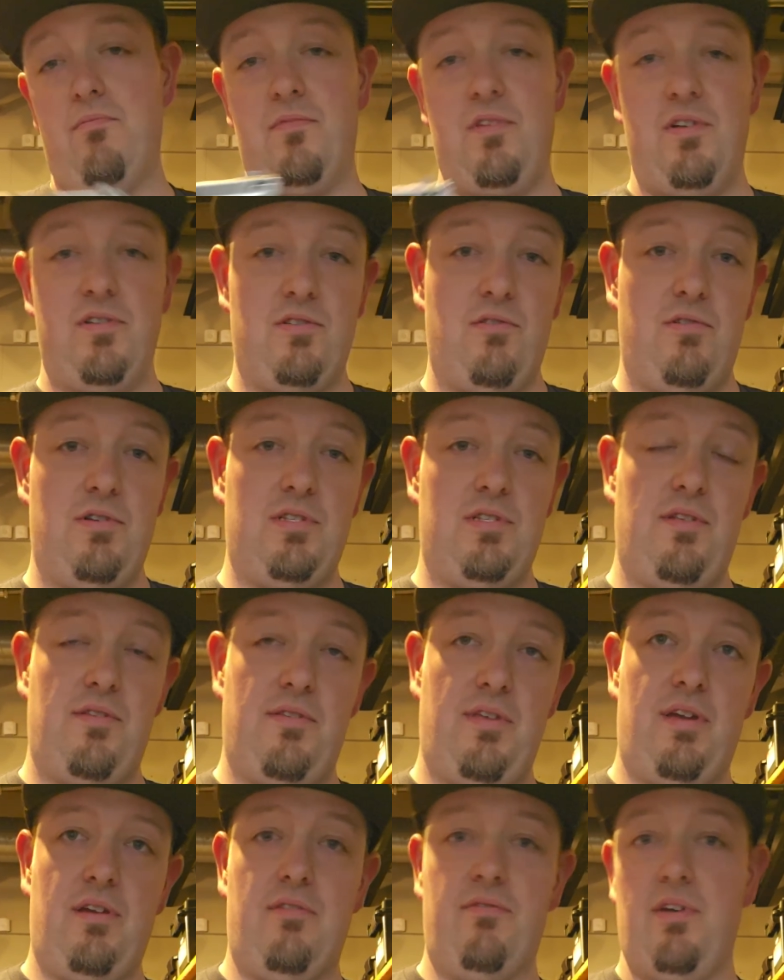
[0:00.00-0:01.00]
there's always the
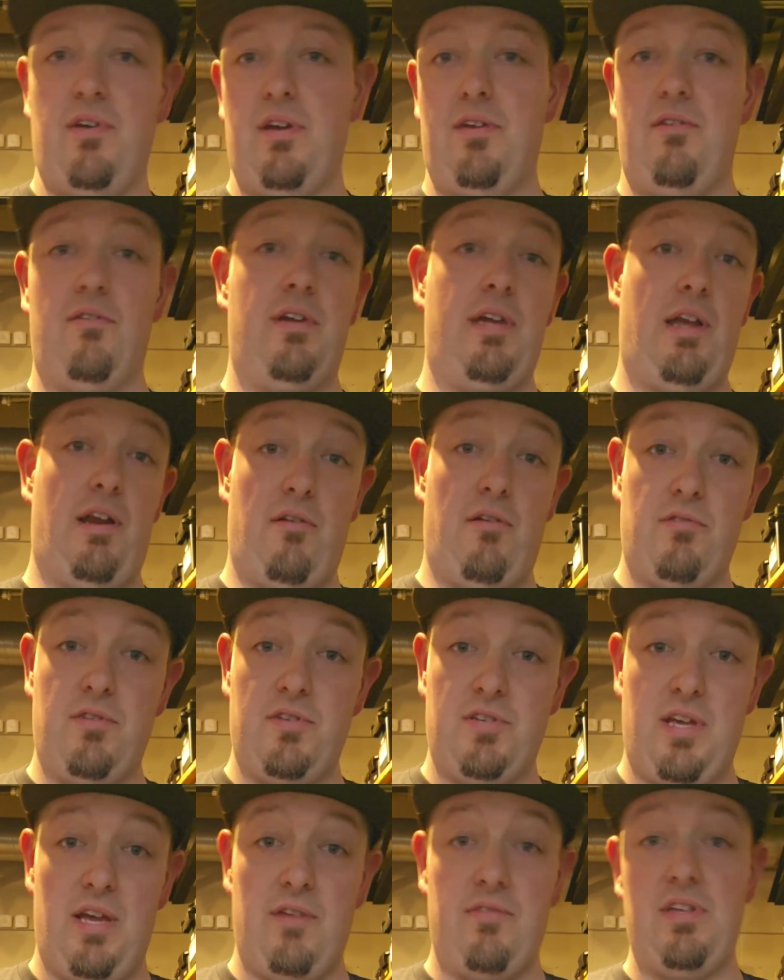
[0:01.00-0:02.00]
thing of like, you can carry it with
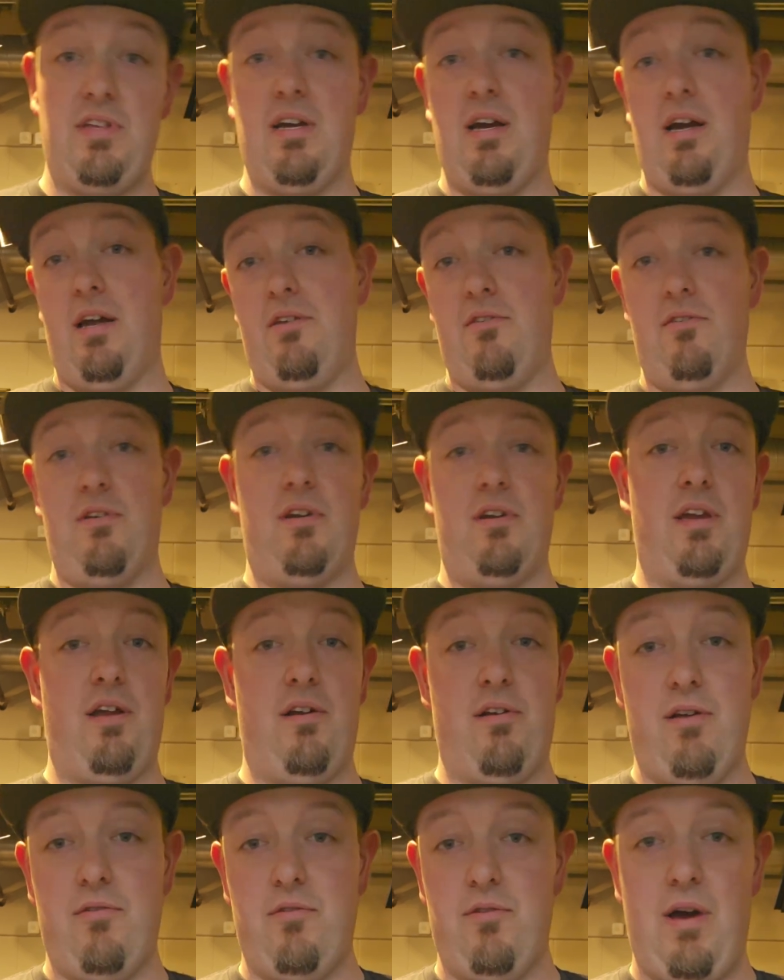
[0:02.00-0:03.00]
the safety on, you can
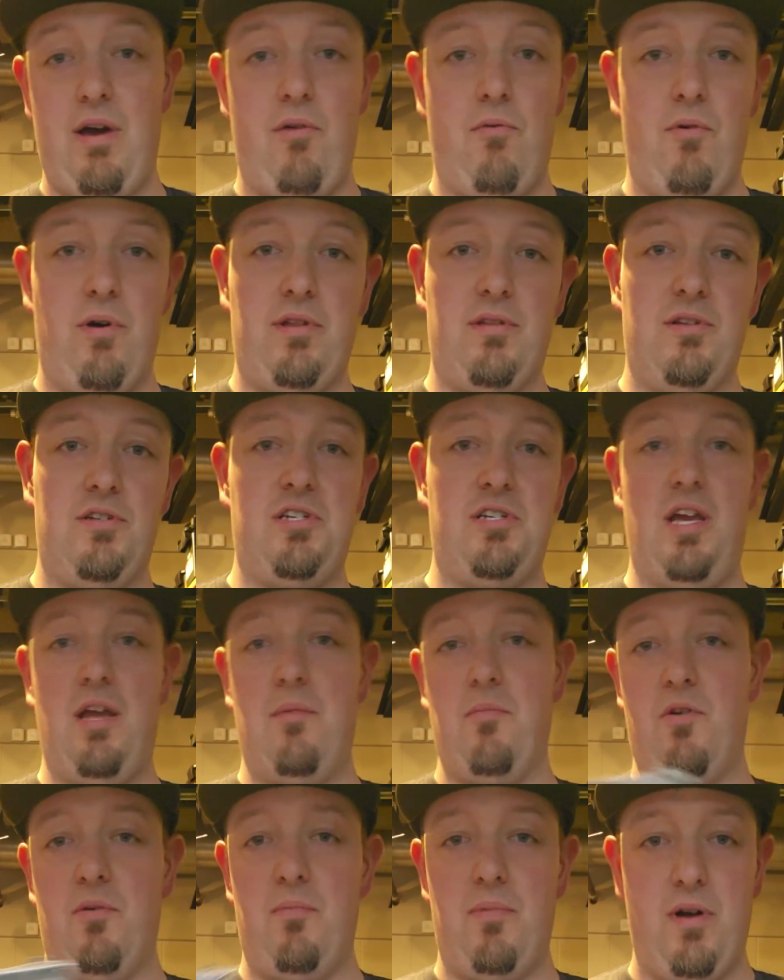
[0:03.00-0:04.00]
carry it without one in the
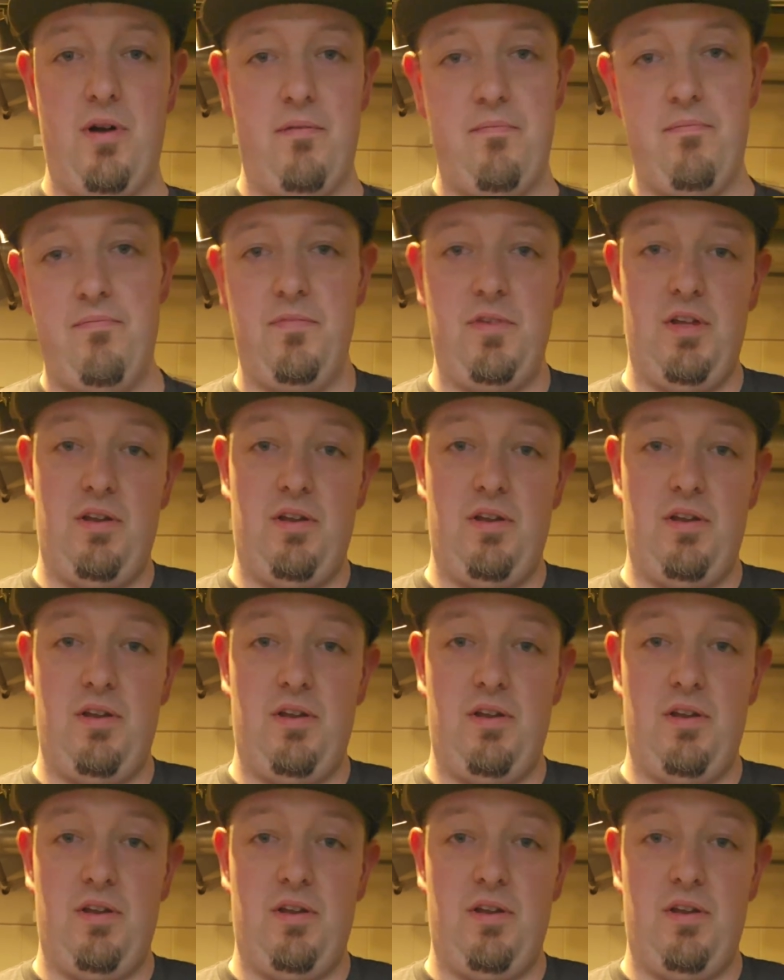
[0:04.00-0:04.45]
chamber, but